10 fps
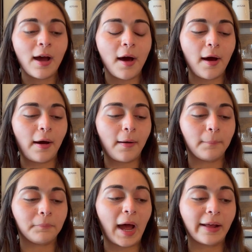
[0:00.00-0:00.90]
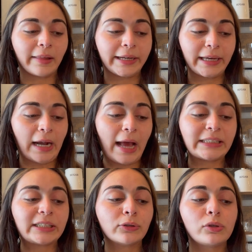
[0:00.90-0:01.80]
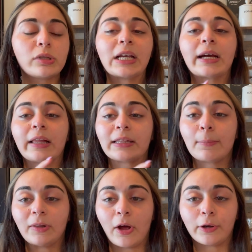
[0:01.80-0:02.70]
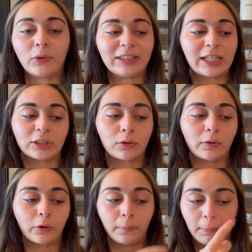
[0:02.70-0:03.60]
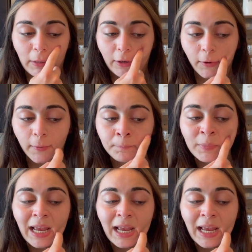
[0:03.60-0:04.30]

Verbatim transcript: Um, I like it. I still do think I like the Milano Intenso a little bit better.